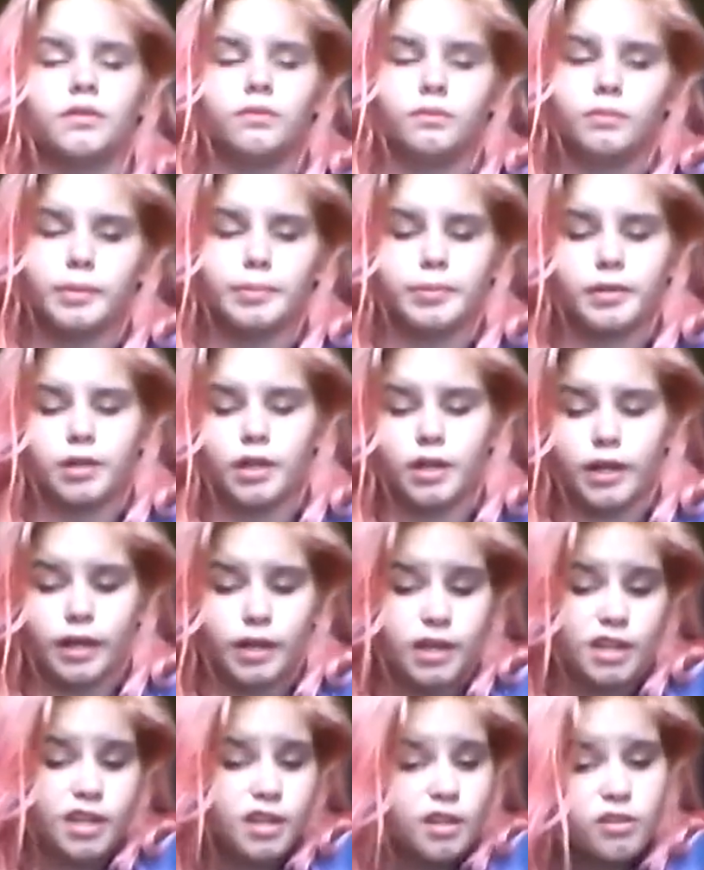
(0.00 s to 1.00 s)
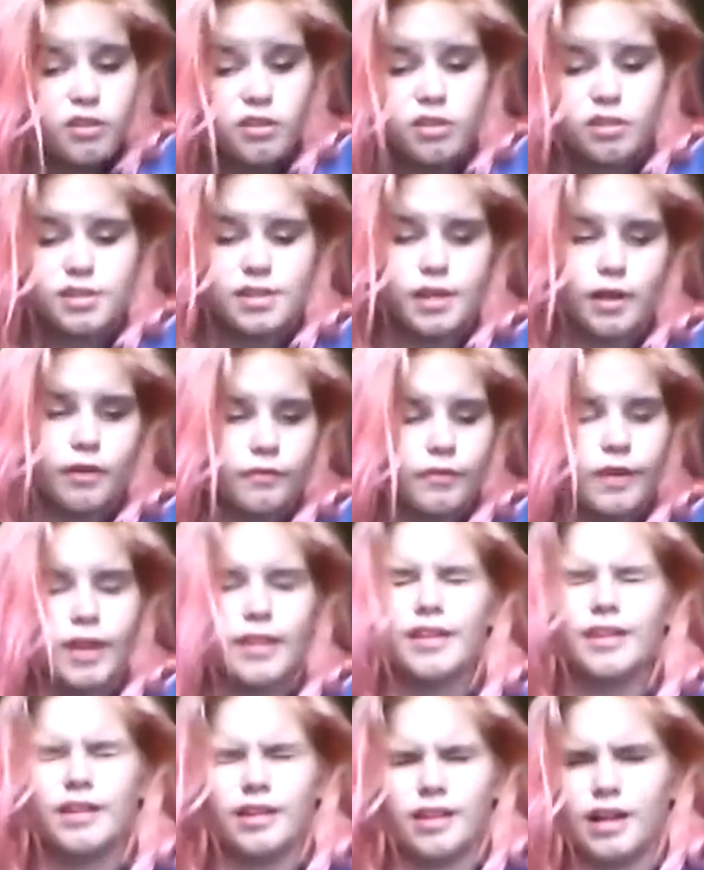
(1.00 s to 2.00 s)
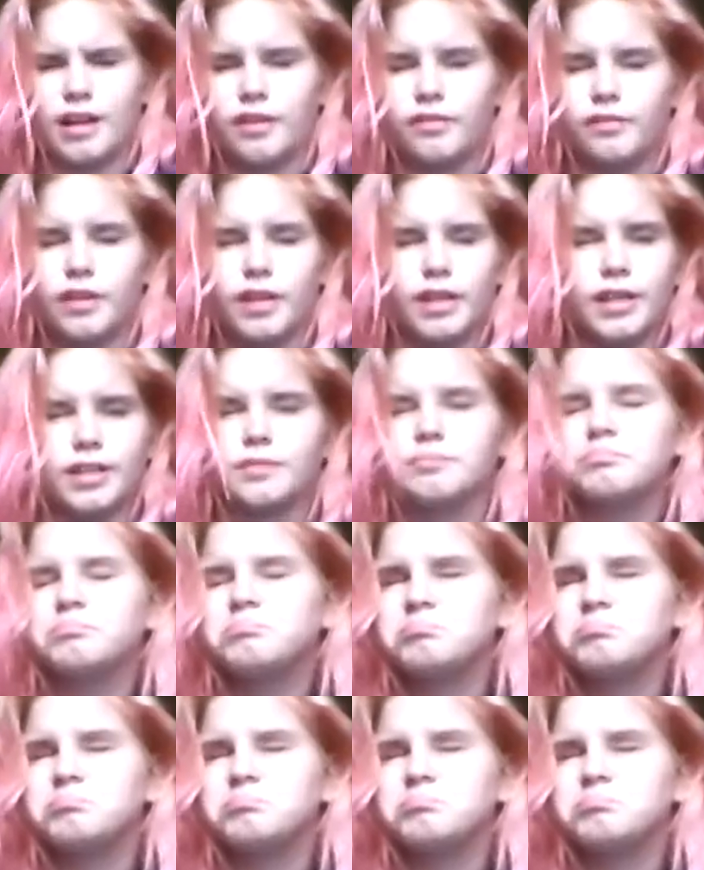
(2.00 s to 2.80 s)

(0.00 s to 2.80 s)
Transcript: People let it kill yourself and laugh like,